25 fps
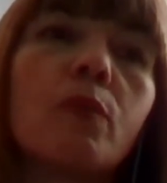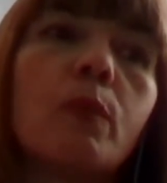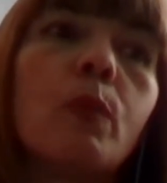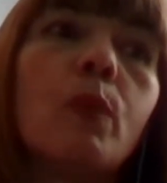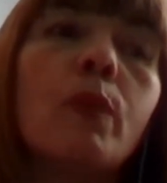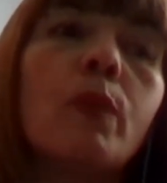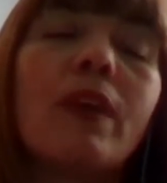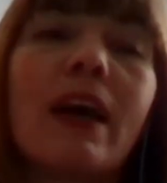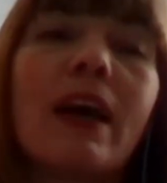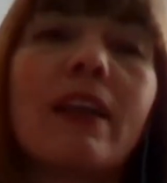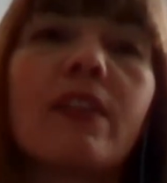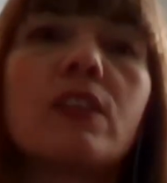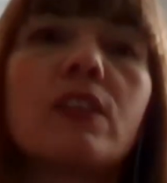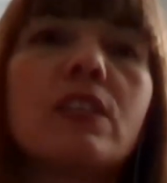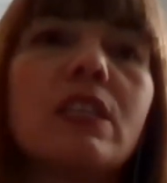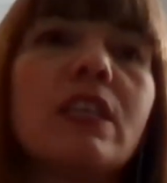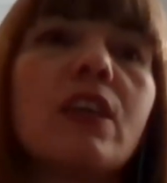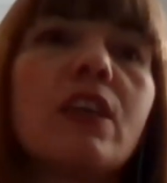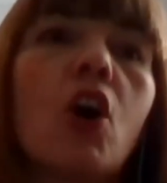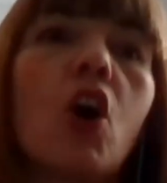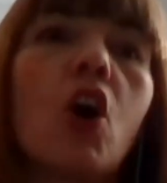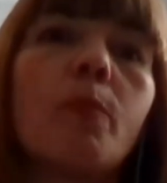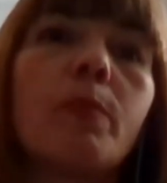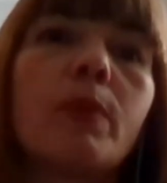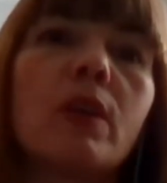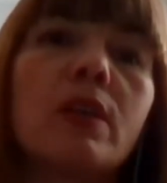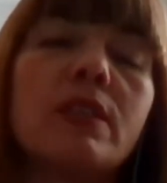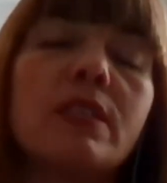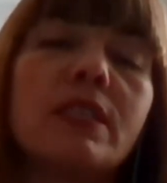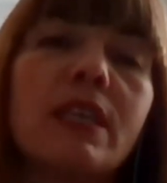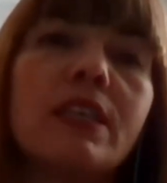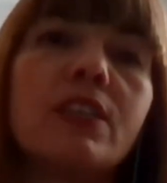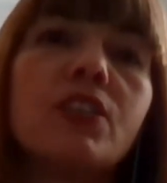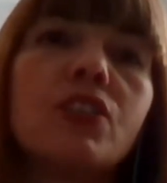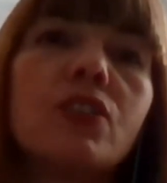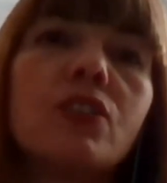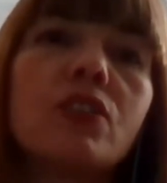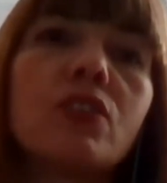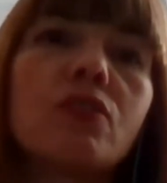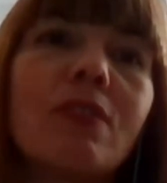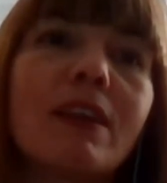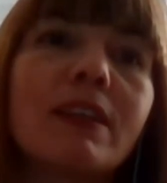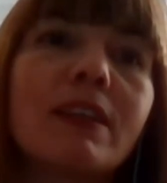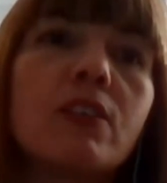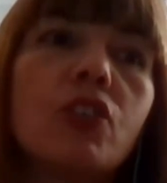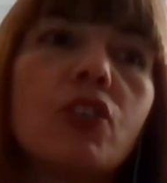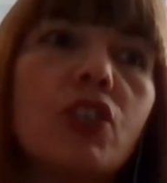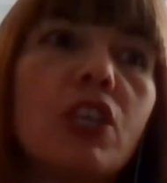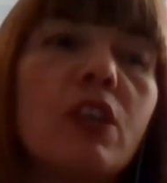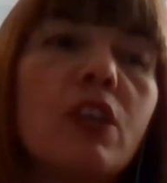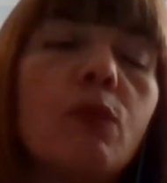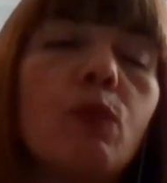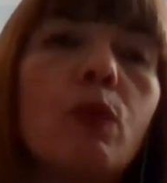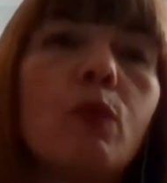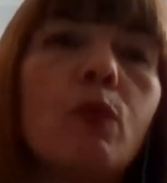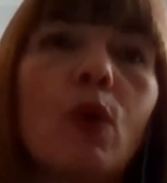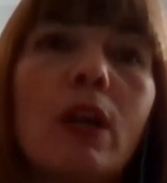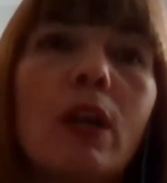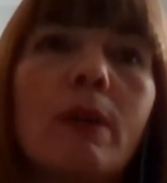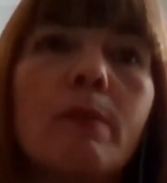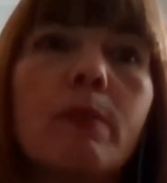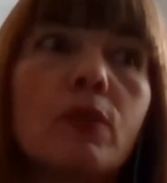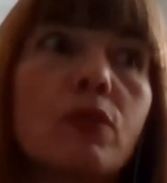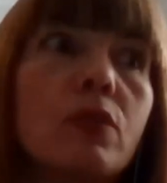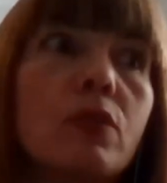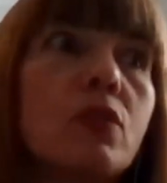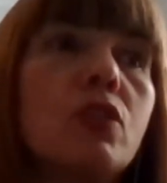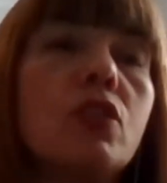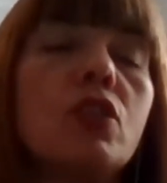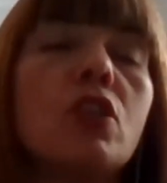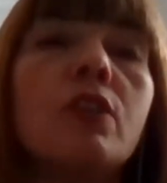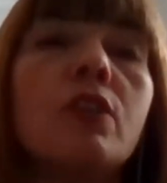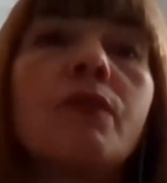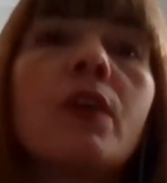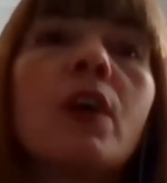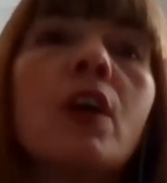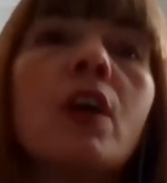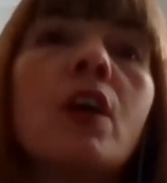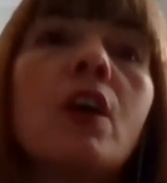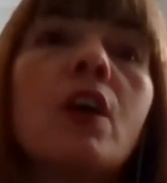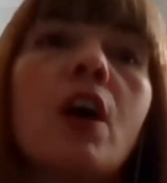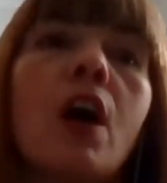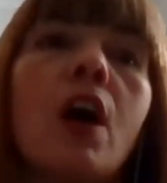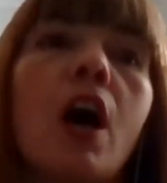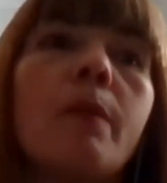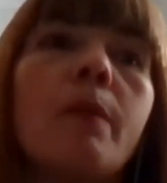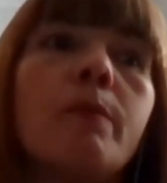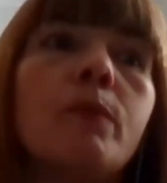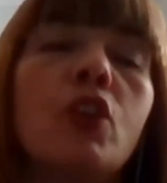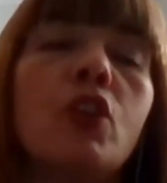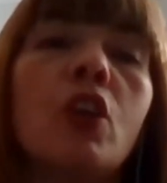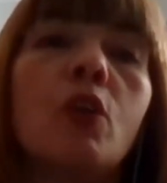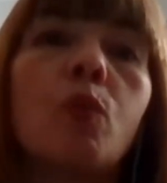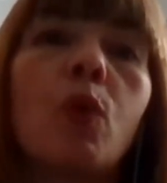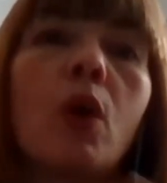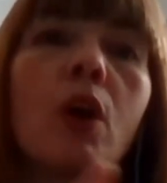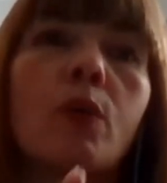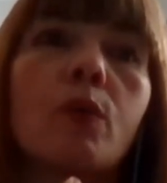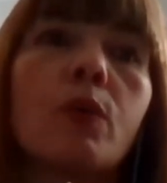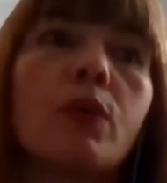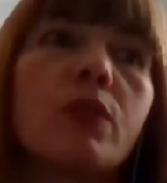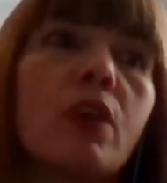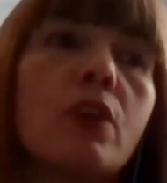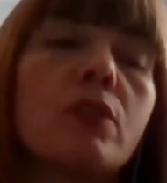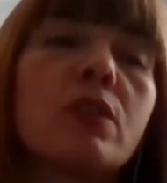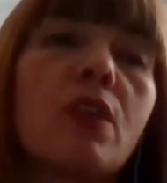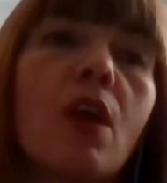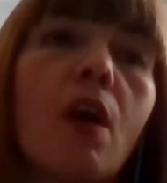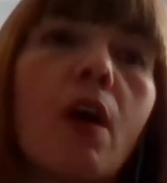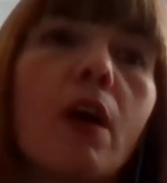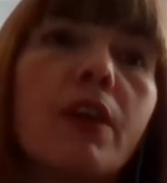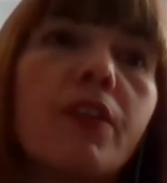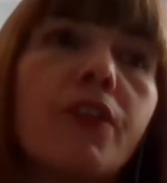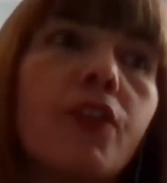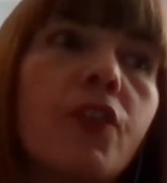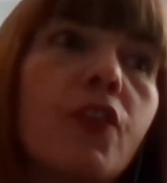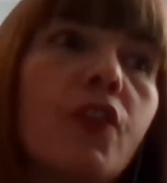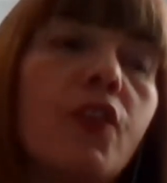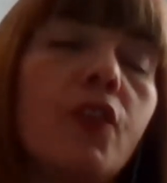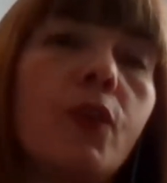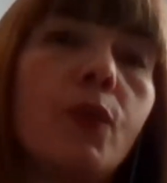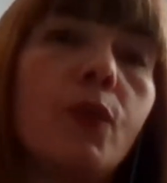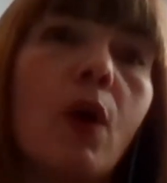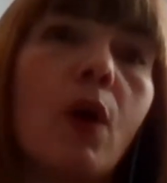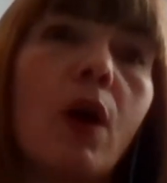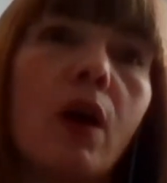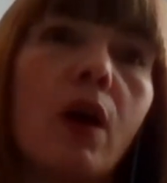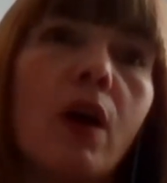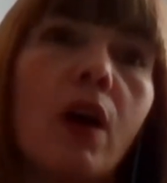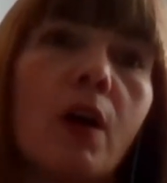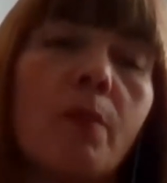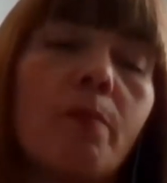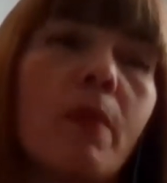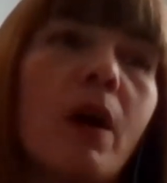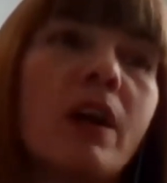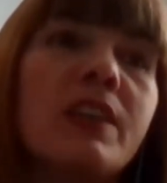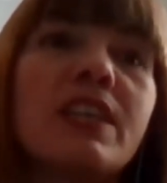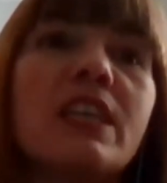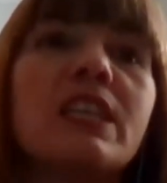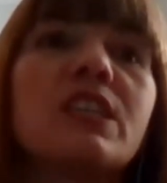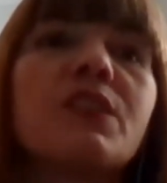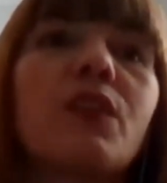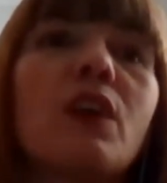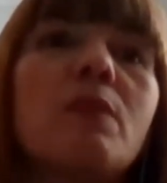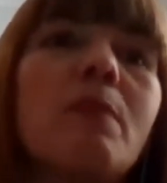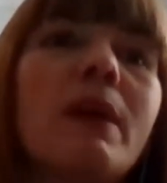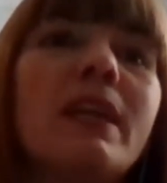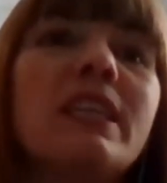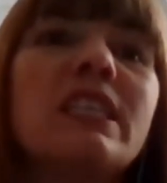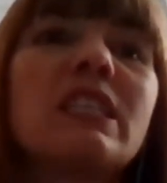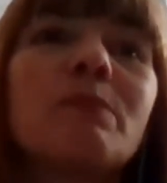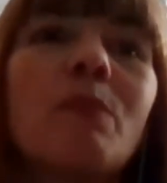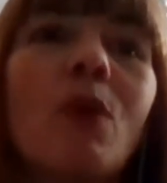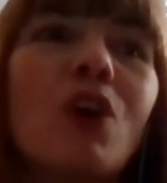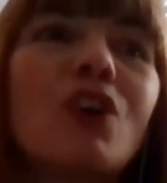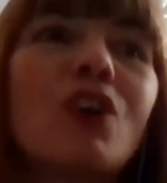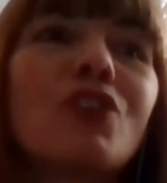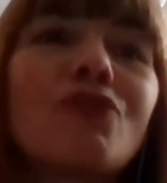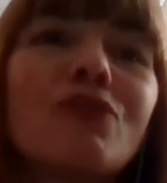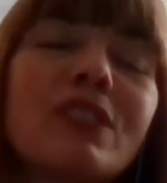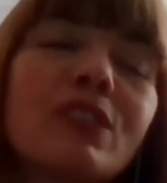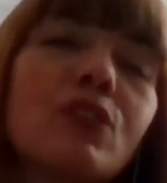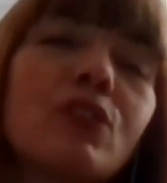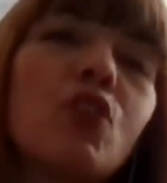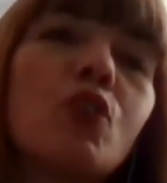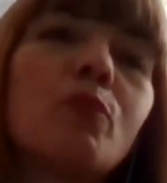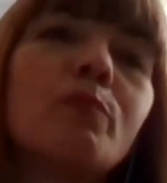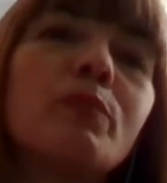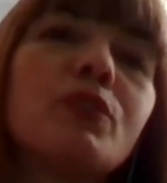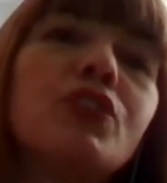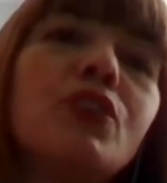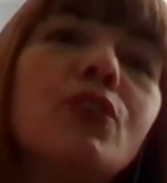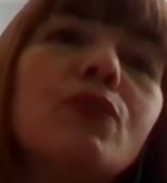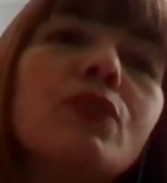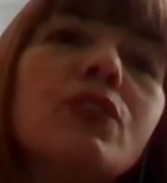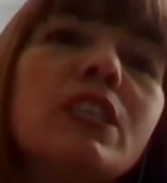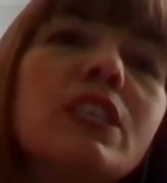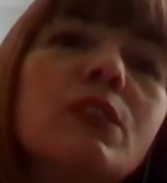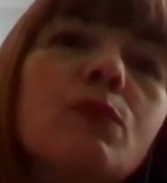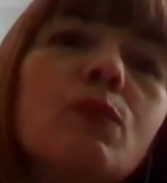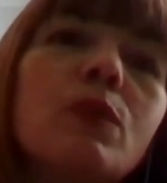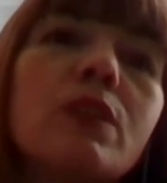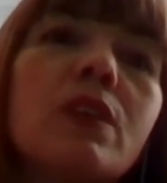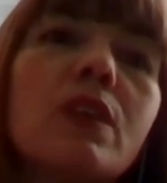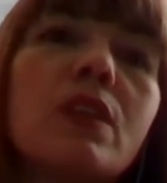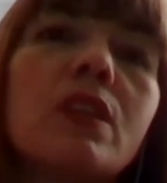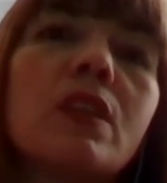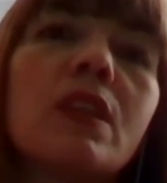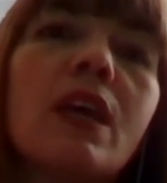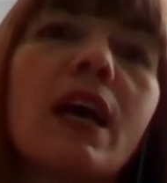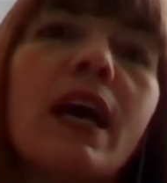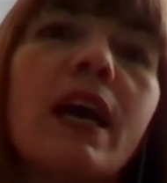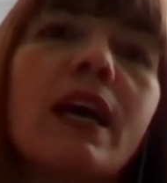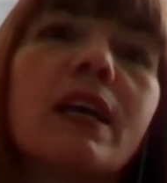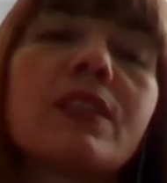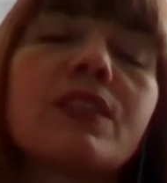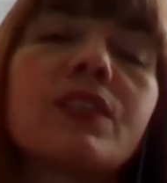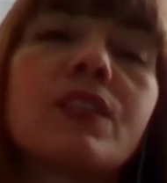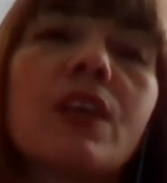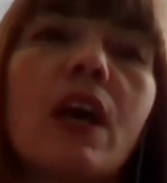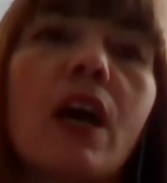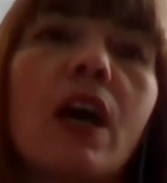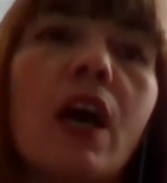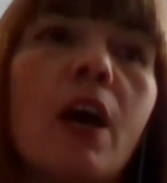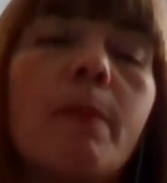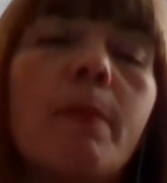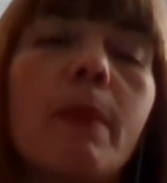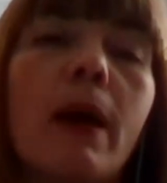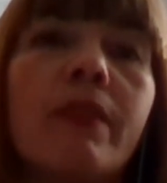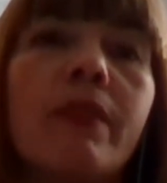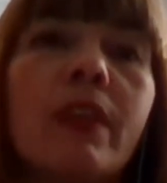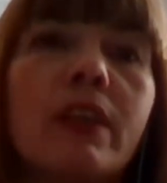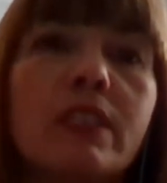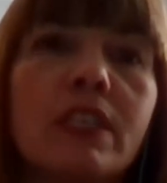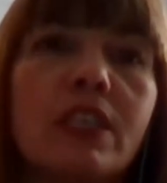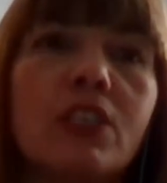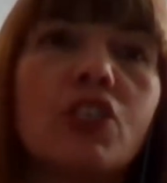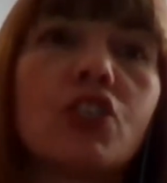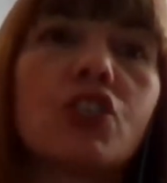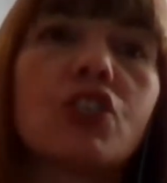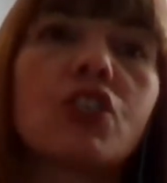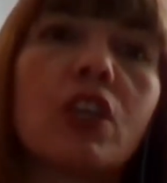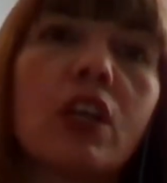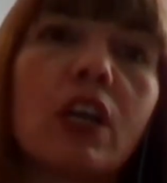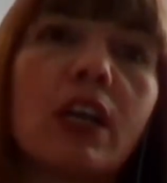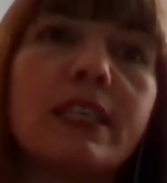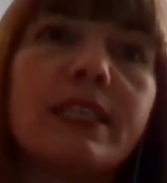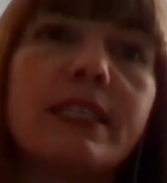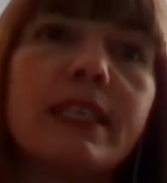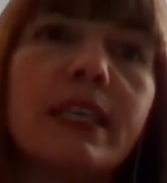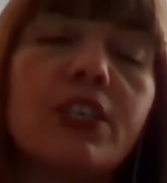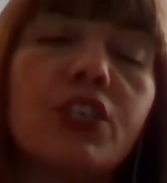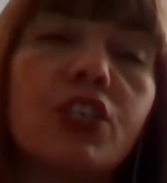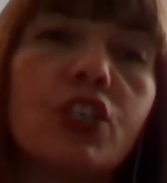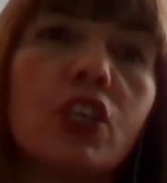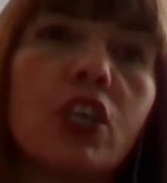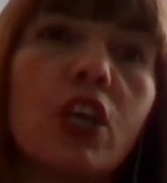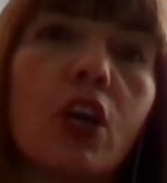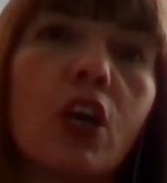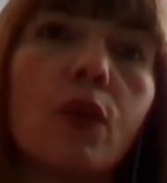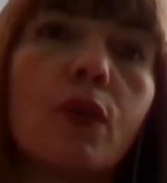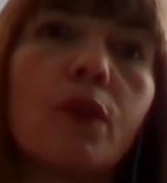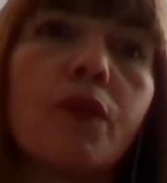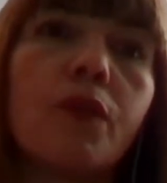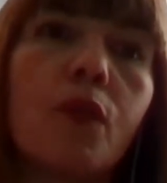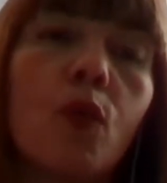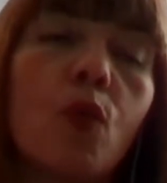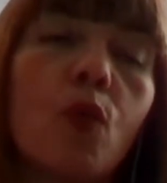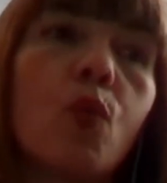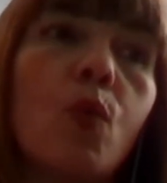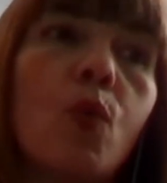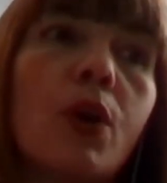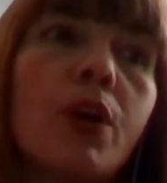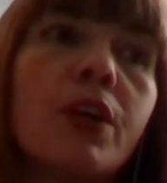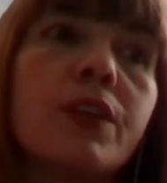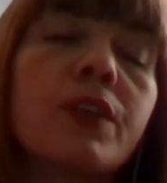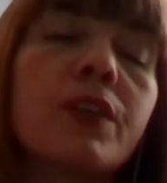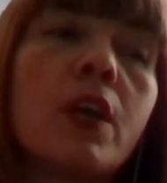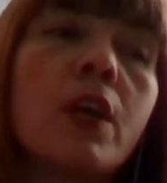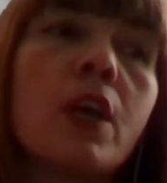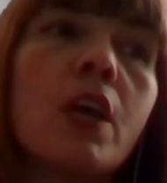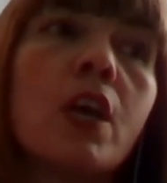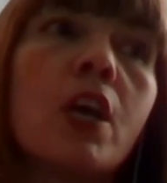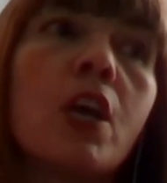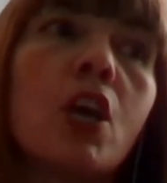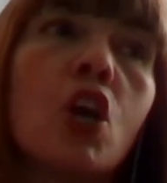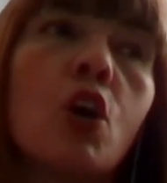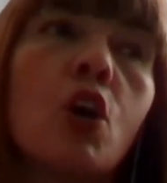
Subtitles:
I mean, we've had the decarbonisation strategy. We were able to sort of you know, work with those guys to identify Made Smarter as an opportunity within that, and that digitalisation going forward.